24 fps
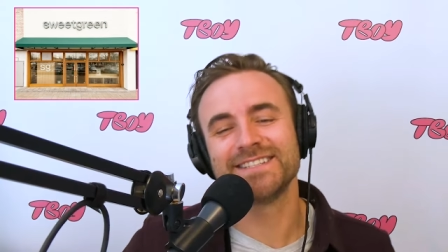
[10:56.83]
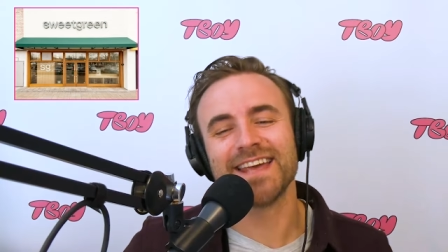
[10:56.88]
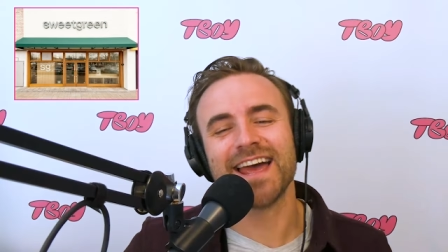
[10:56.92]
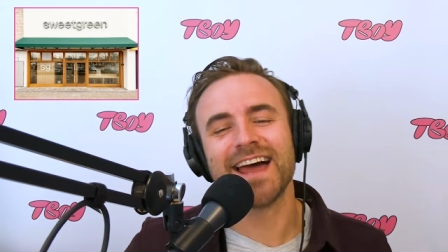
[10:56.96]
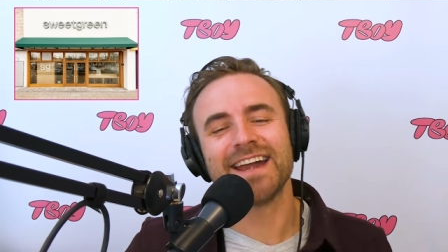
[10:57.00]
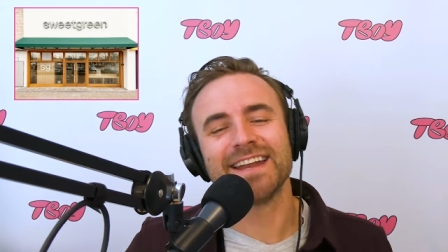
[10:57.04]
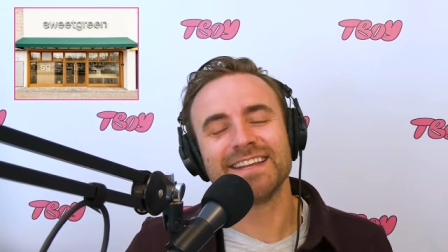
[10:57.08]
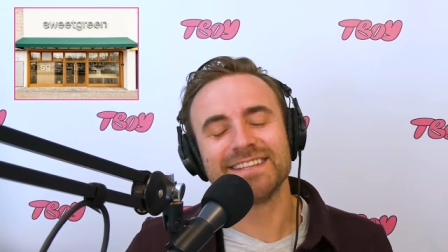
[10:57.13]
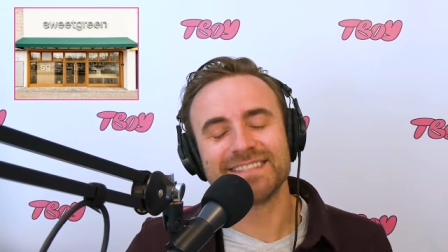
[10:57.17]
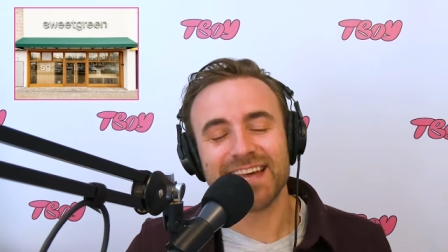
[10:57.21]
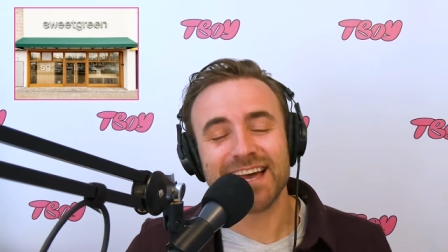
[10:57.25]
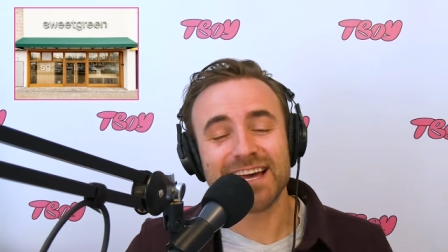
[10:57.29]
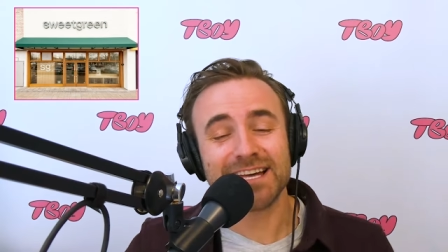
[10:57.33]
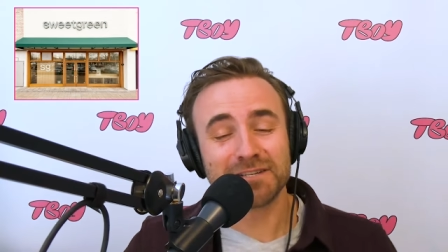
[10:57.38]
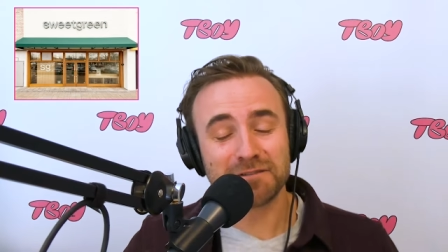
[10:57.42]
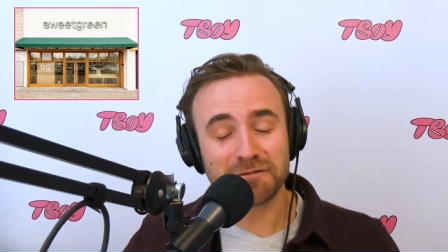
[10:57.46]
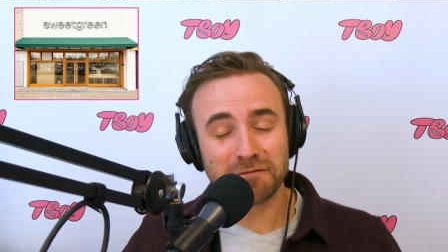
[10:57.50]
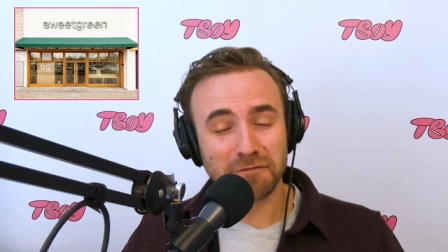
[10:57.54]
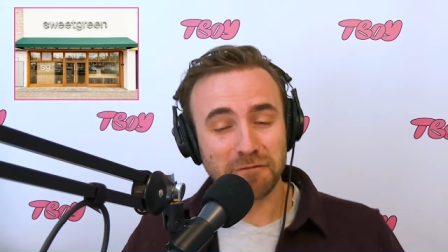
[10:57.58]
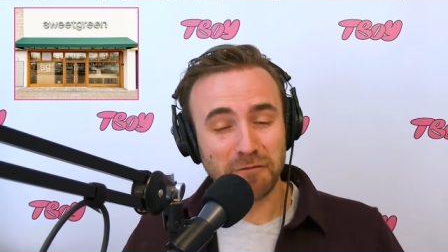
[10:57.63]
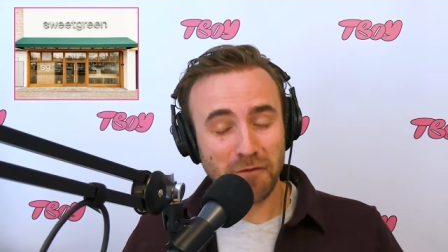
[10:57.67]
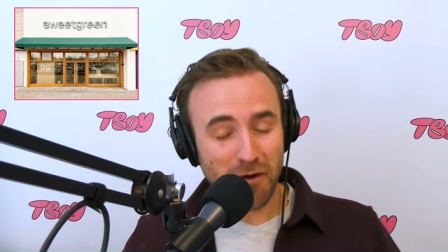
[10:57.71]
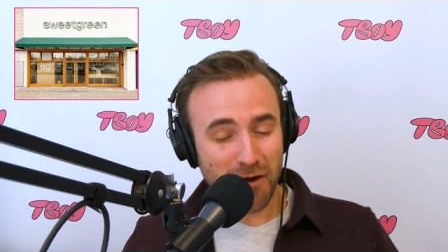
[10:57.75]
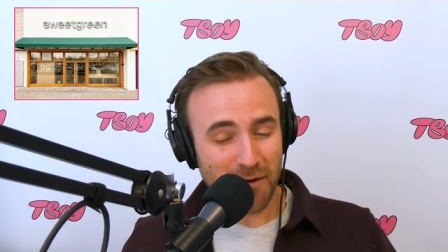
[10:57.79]
Yetis, as
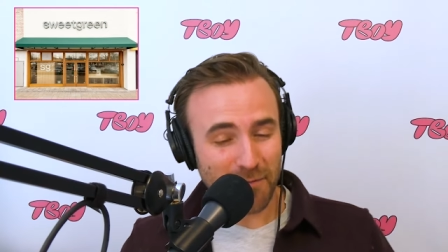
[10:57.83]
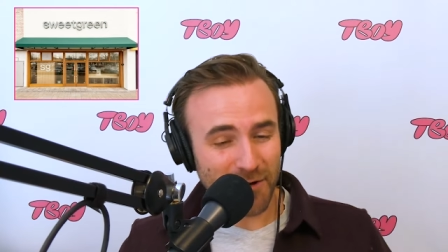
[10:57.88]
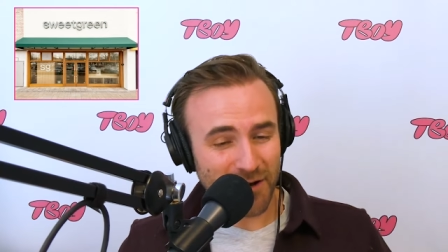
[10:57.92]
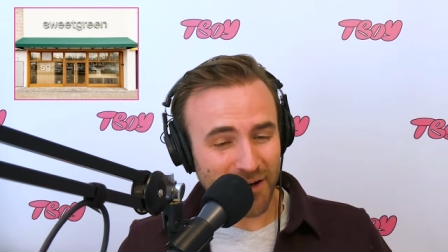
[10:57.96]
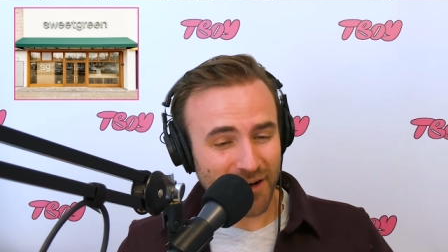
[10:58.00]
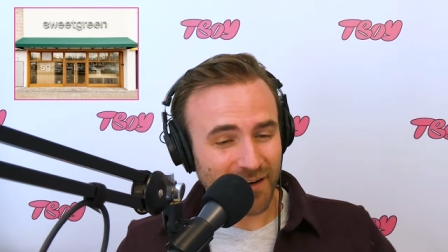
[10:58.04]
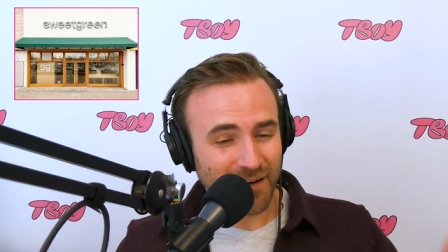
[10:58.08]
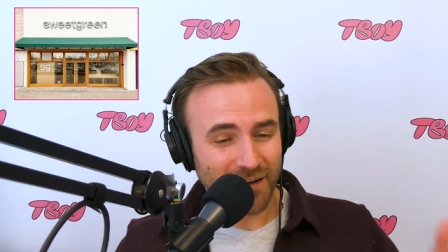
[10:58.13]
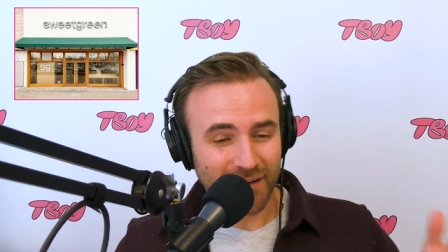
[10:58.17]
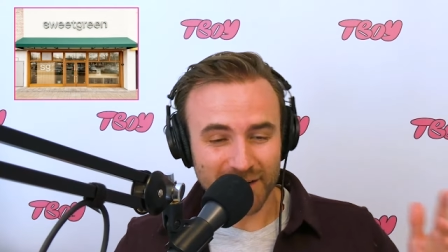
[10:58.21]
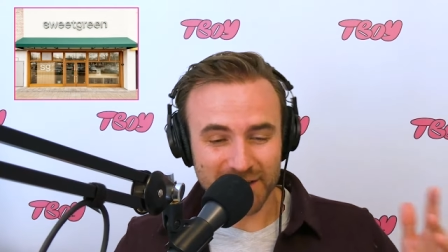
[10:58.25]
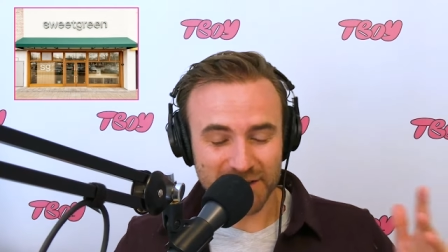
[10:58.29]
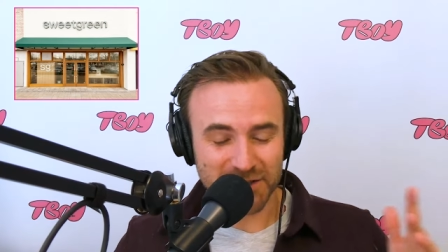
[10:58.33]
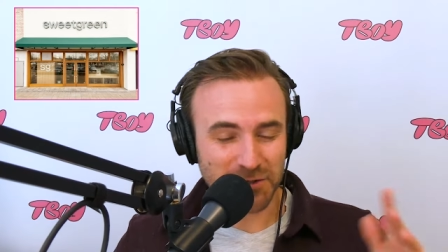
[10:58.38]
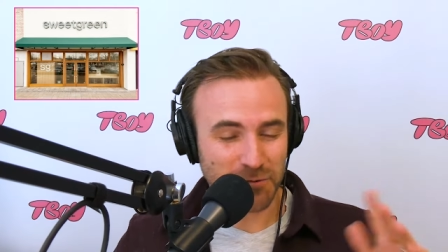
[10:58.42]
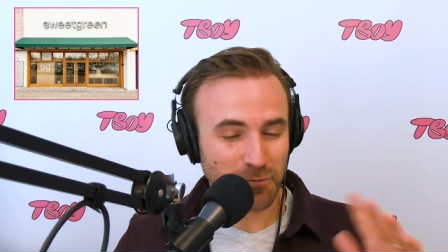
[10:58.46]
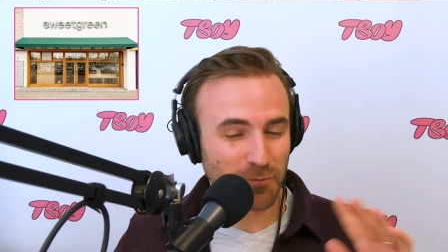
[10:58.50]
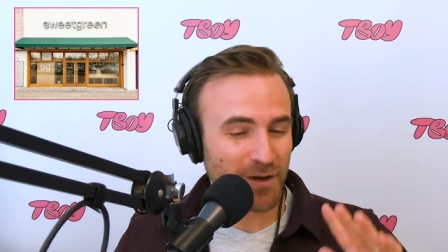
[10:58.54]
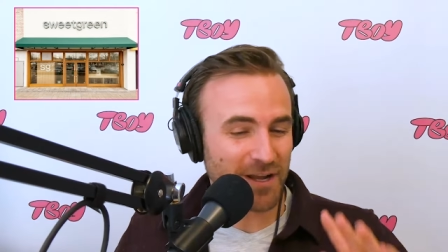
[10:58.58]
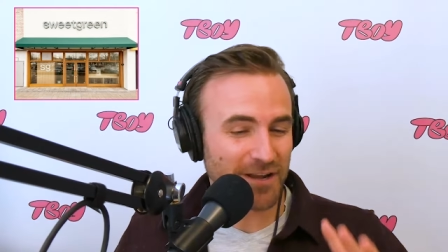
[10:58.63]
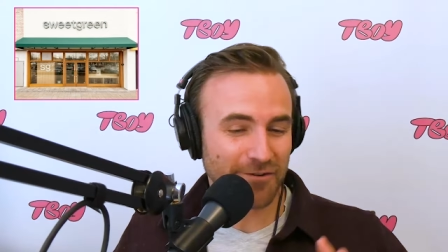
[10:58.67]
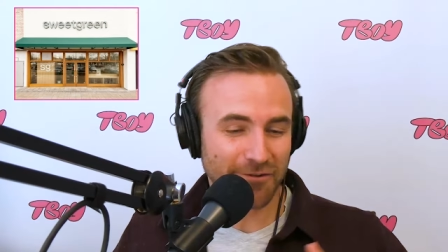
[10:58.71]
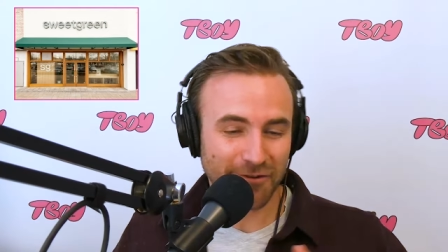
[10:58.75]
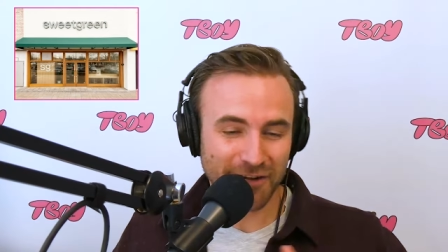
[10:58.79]
former
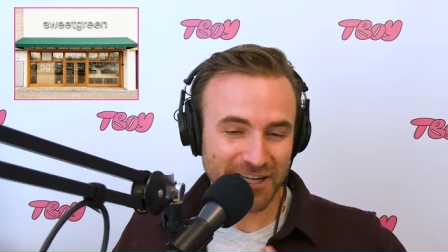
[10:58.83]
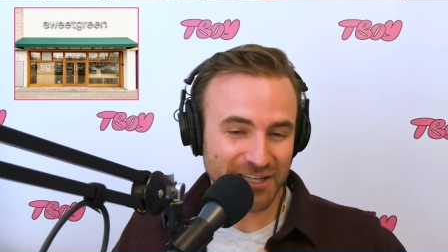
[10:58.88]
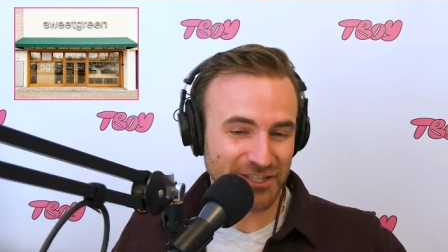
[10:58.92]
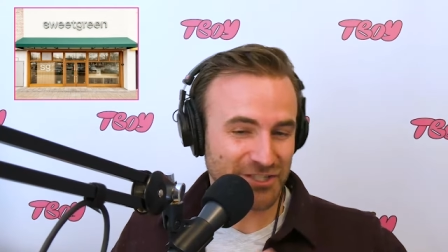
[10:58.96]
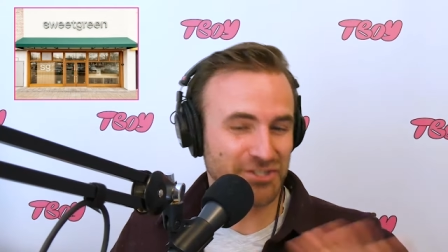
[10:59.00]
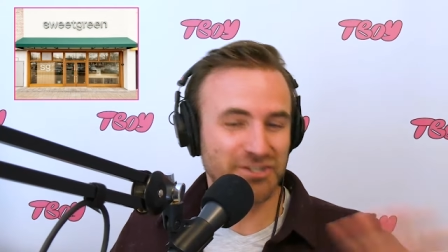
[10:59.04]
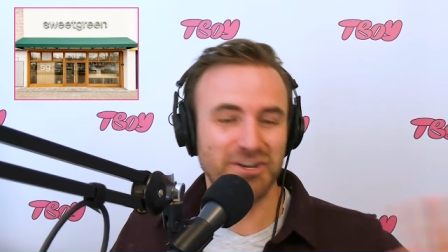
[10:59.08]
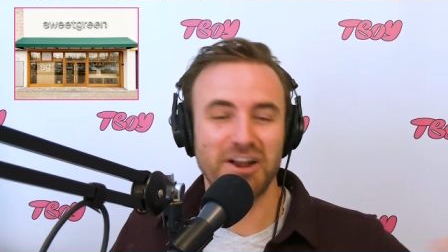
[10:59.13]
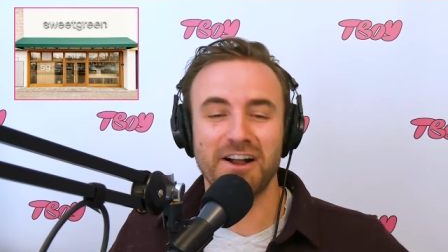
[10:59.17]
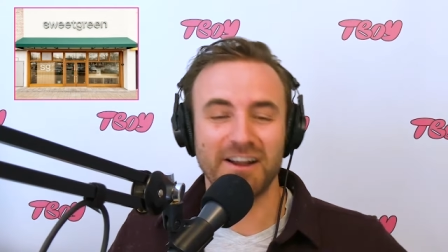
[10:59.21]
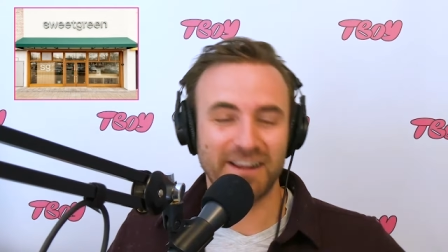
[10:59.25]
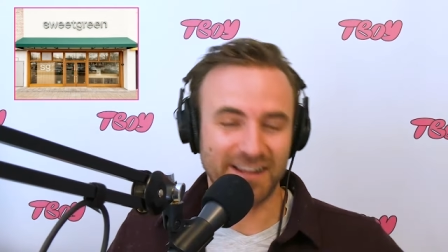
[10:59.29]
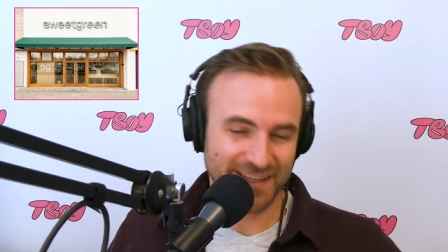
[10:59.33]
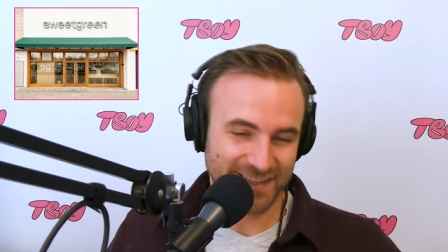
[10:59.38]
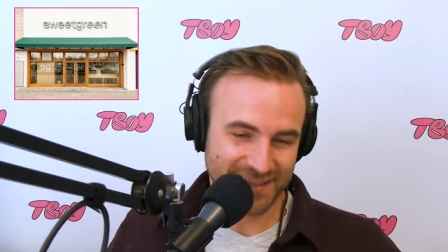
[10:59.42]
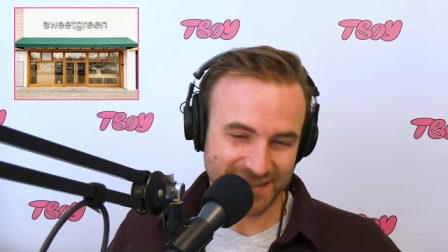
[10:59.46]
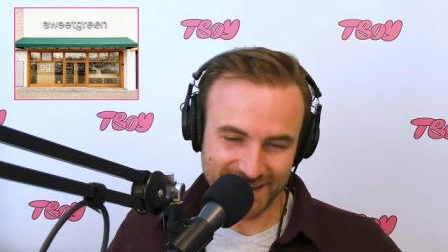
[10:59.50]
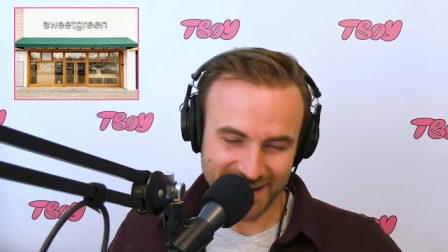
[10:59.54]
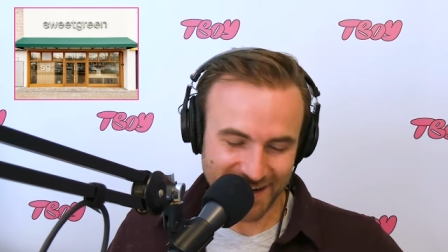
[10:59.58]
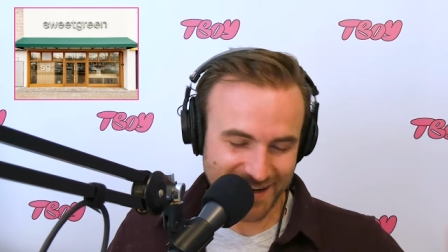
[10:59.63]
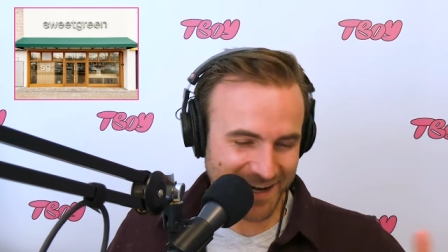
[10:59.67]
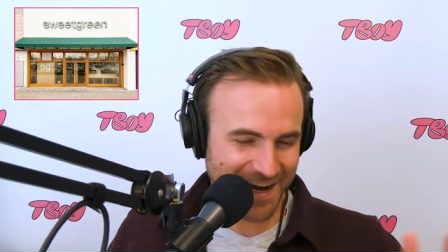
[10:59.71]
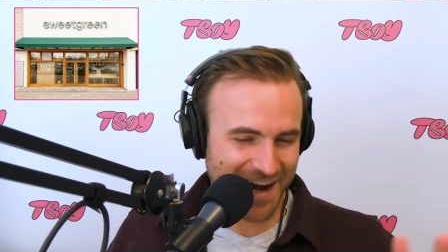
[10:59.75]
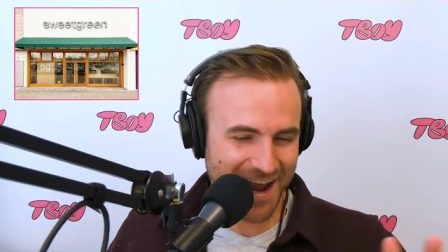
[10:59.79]
Sweetgreen
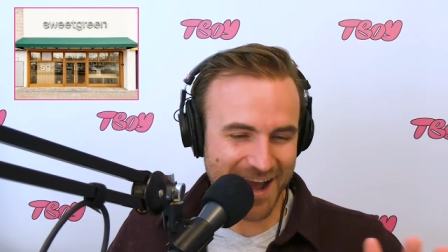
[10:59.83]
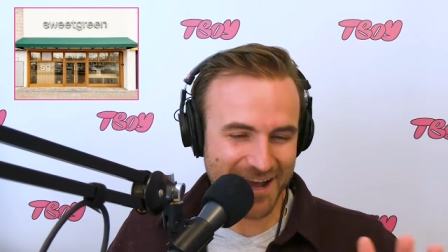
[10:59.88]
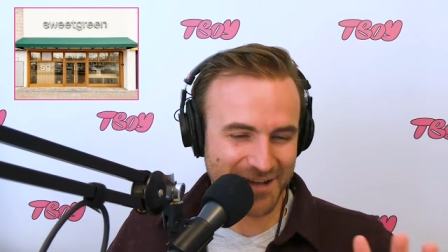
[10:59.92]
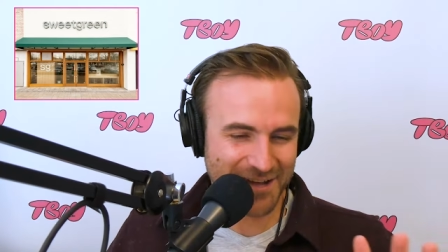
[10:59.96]
junkies, Nick and I